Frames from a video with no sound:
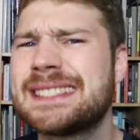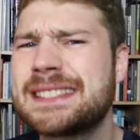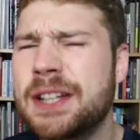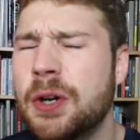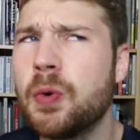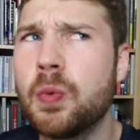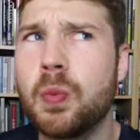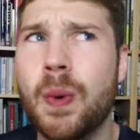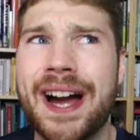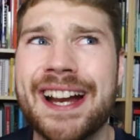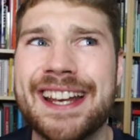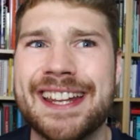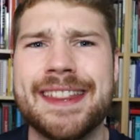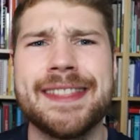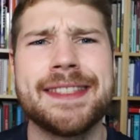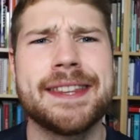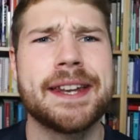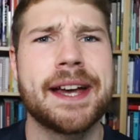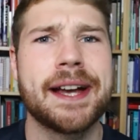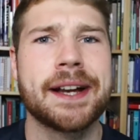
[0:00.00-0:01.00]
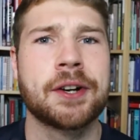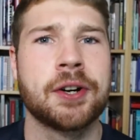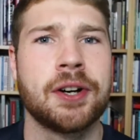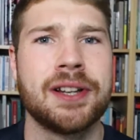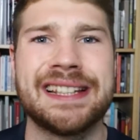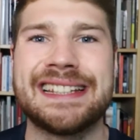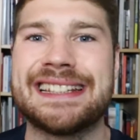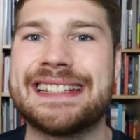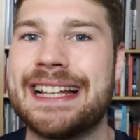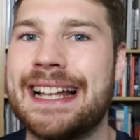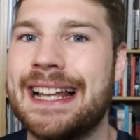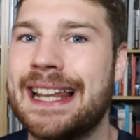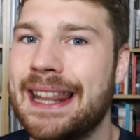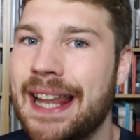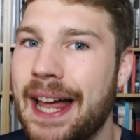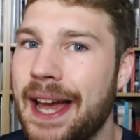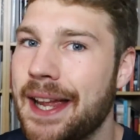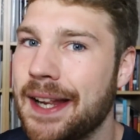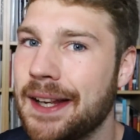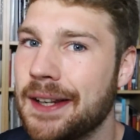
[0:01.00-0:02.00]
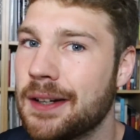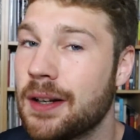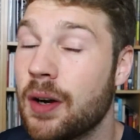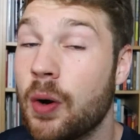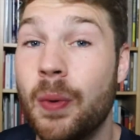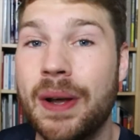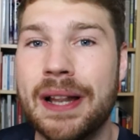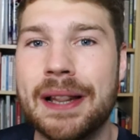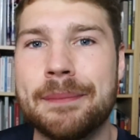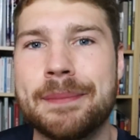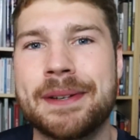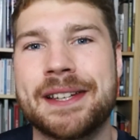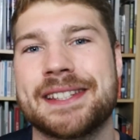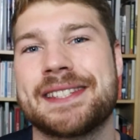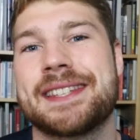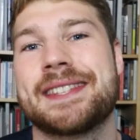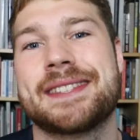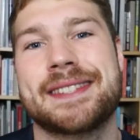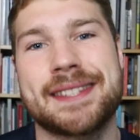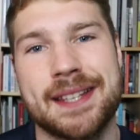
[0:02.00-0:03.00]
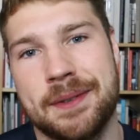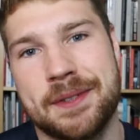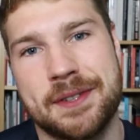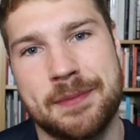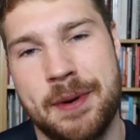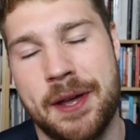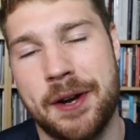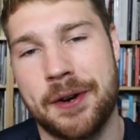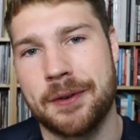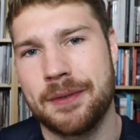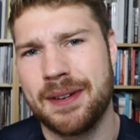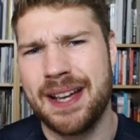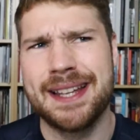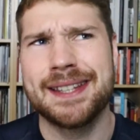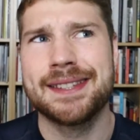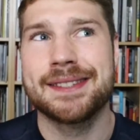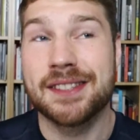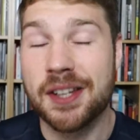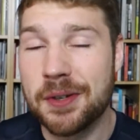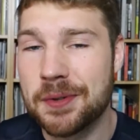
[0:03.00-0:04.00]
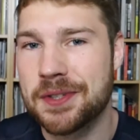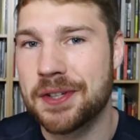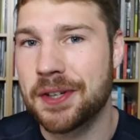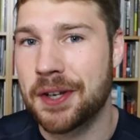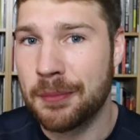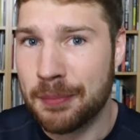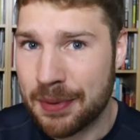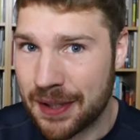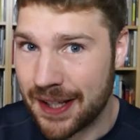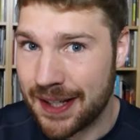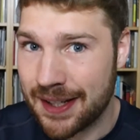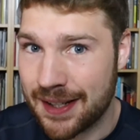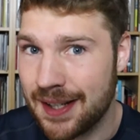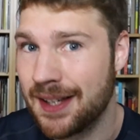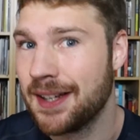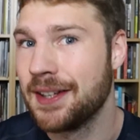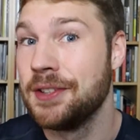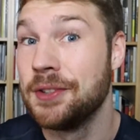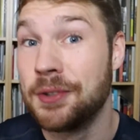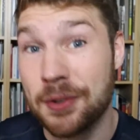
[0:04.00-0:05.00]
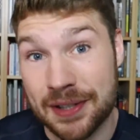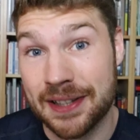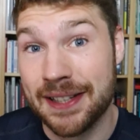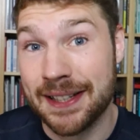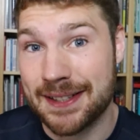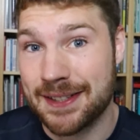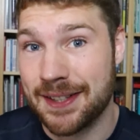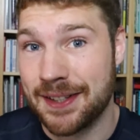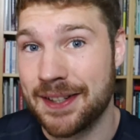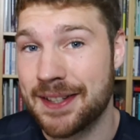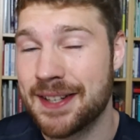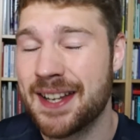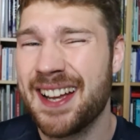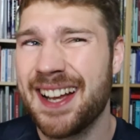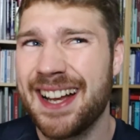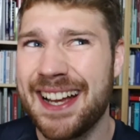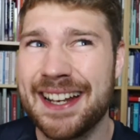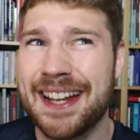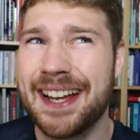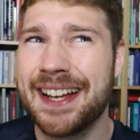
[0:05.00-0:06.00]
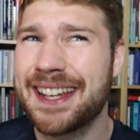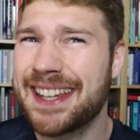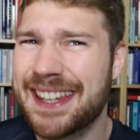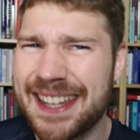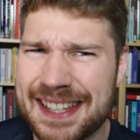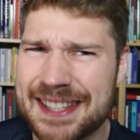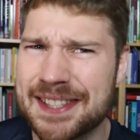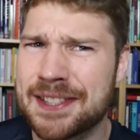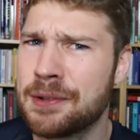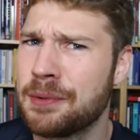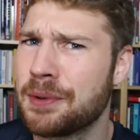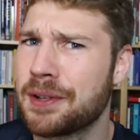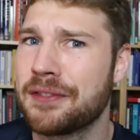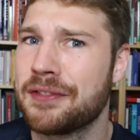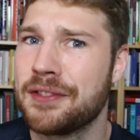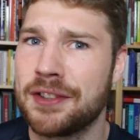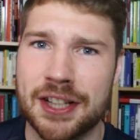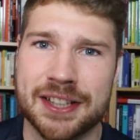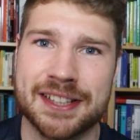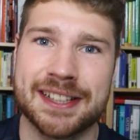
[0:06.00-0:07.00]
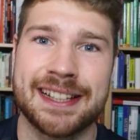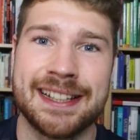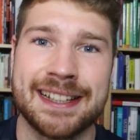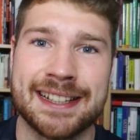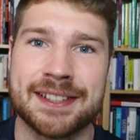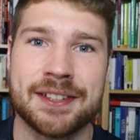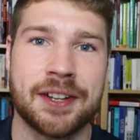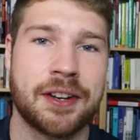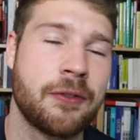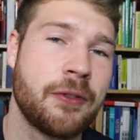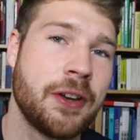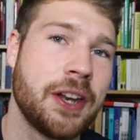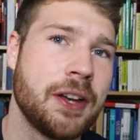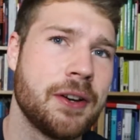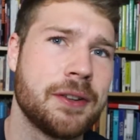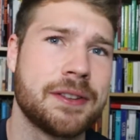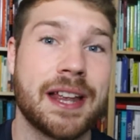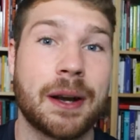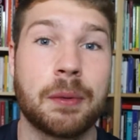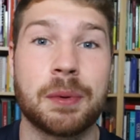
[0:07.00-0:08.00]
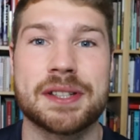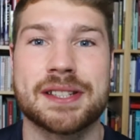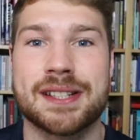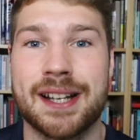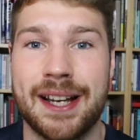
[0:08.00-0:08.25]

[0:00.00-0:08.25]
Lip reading: So why then did I call it lying? Well, because it sounds better. And don't you complain, you clicked on it. And I guess you would have not clicked on a video that was